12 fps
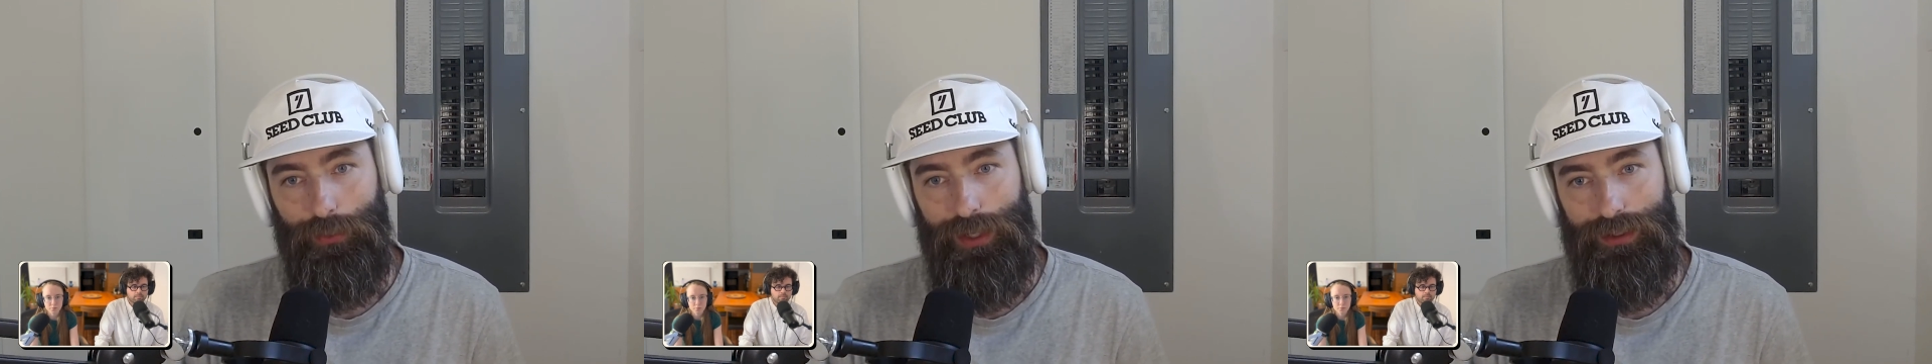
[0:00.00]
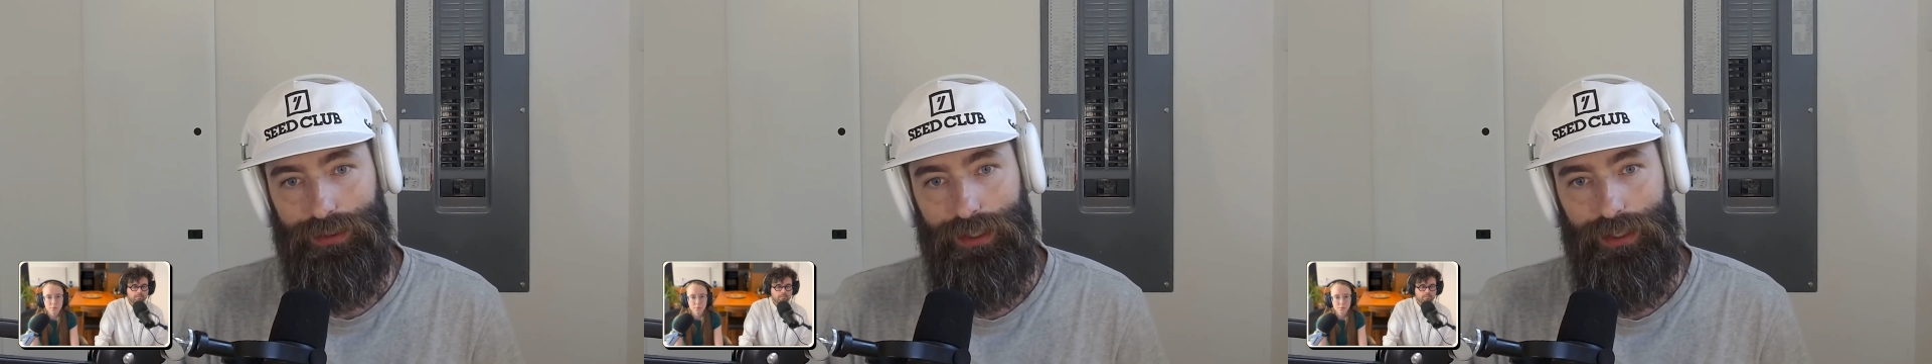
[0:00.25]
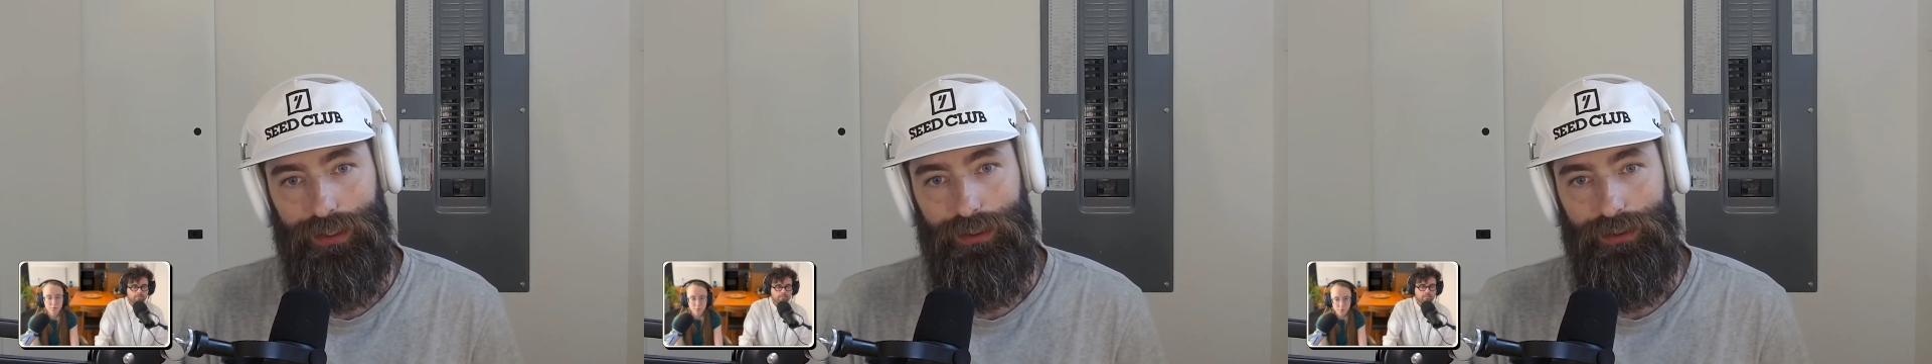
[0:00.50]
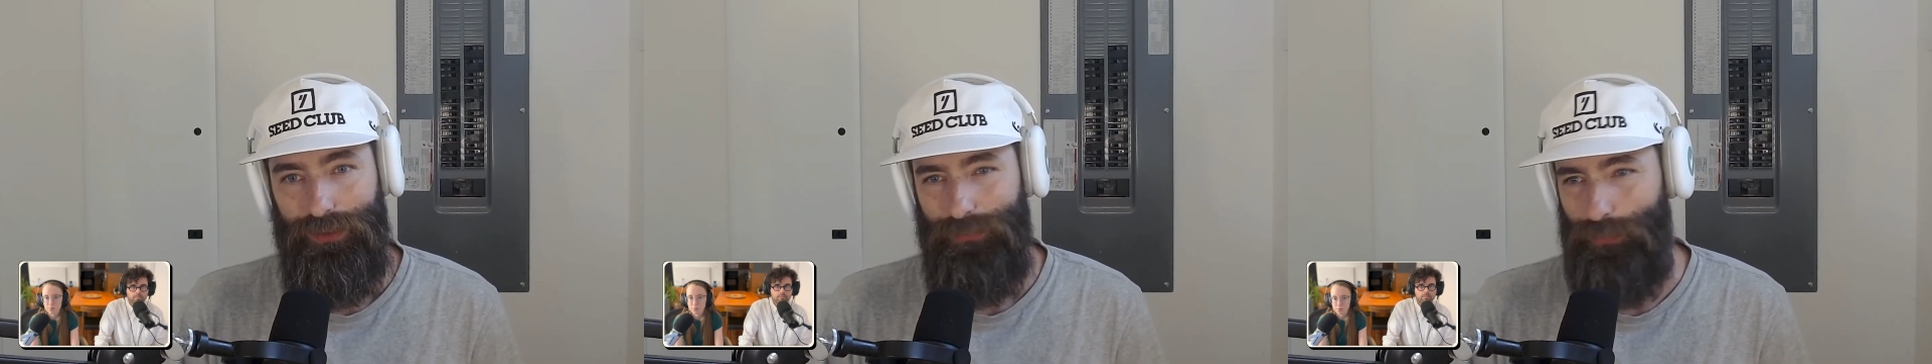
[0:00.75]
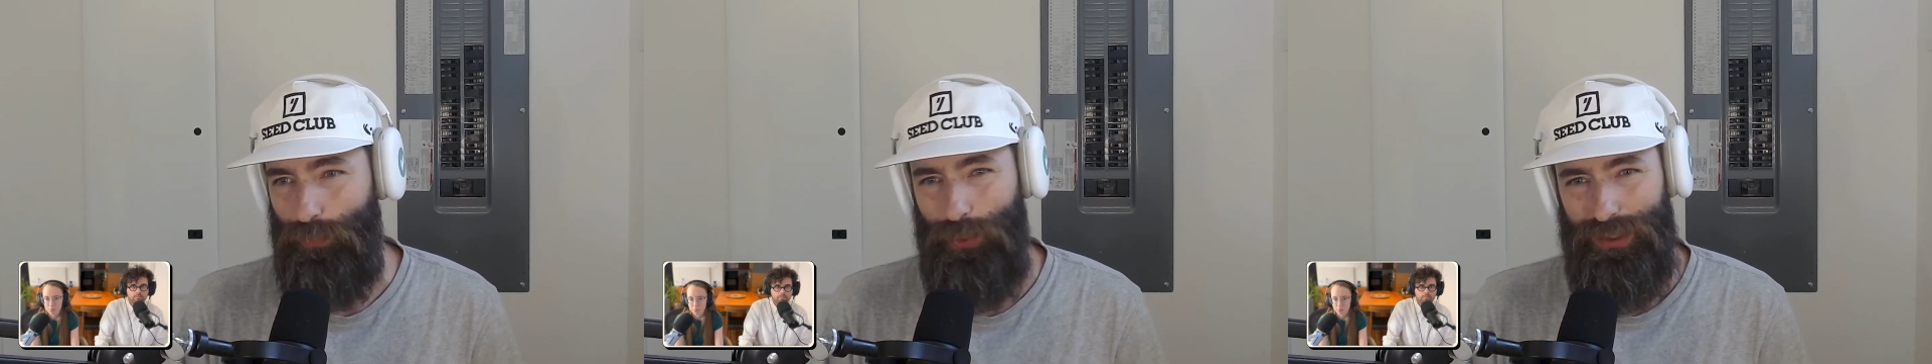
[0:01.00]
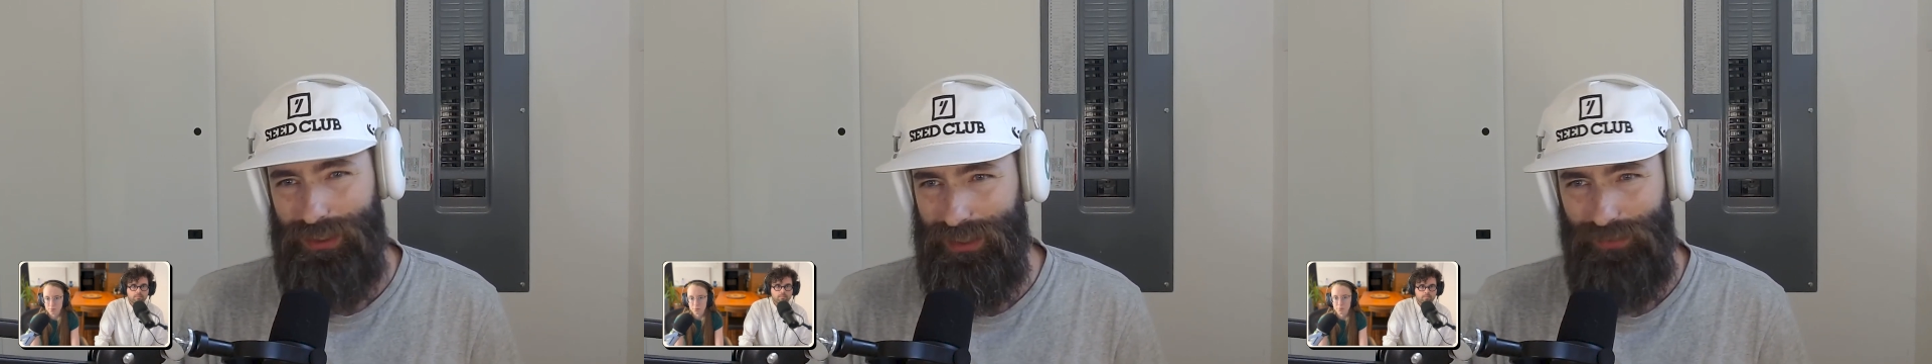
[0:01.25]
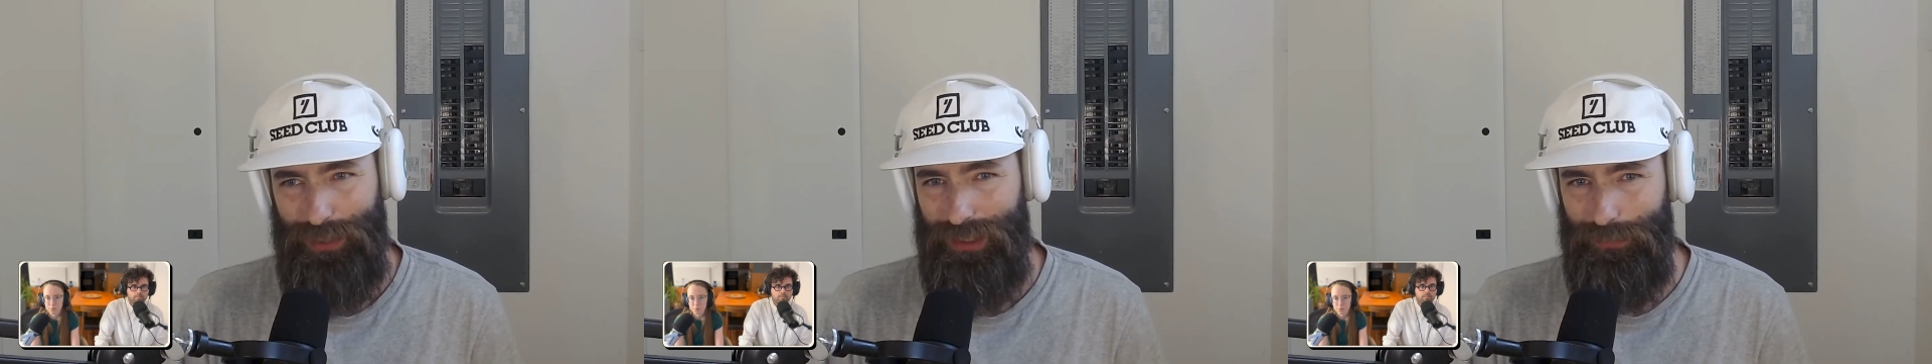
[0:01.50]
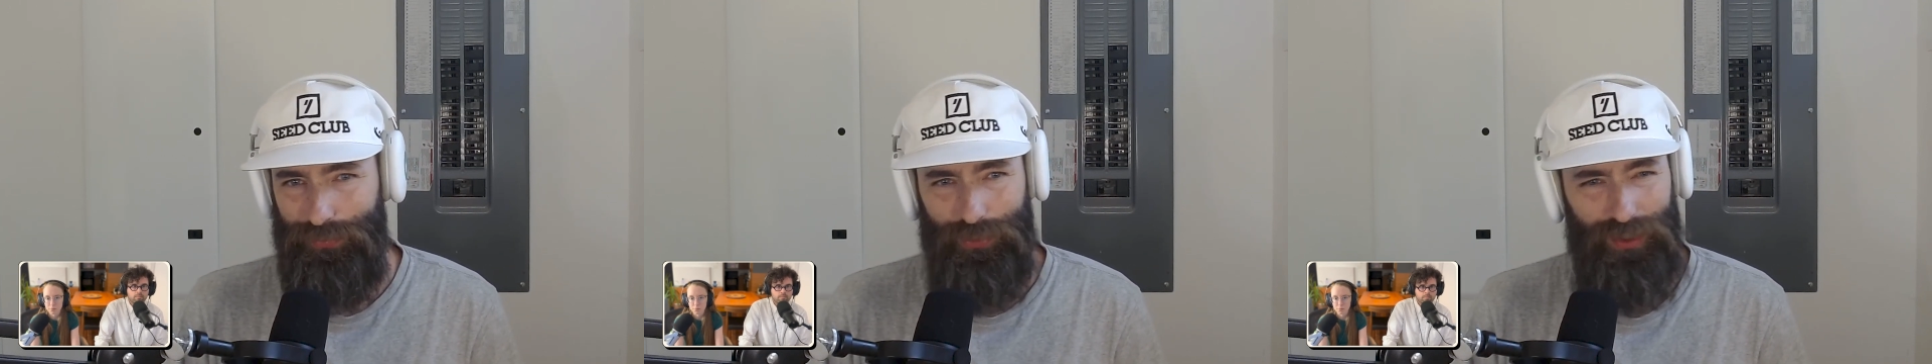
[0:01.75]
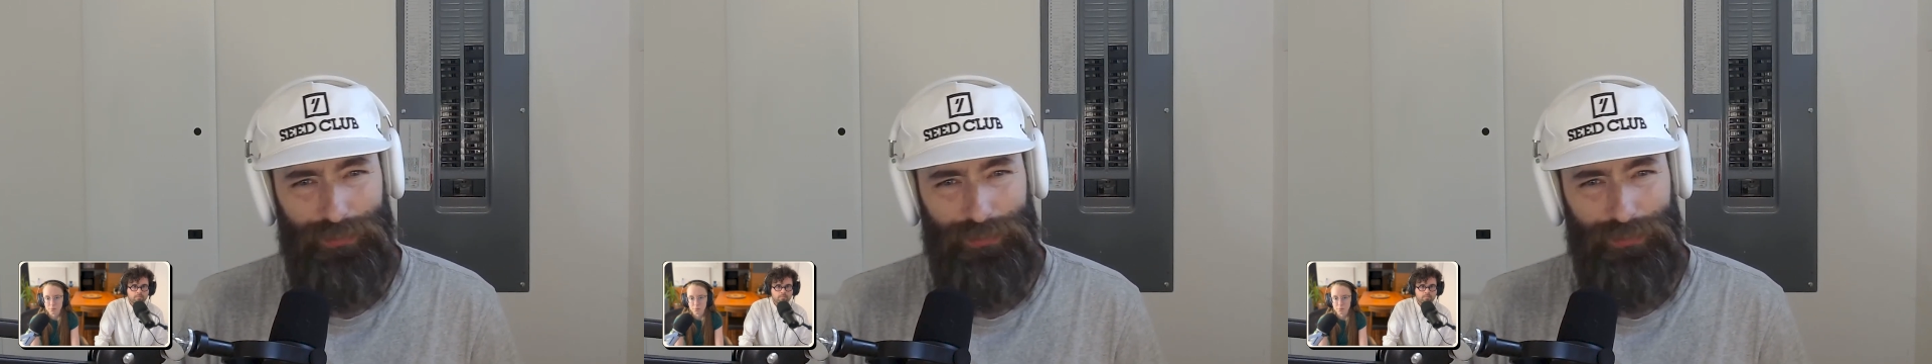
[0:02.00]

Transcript: way that they wouldn't have been before.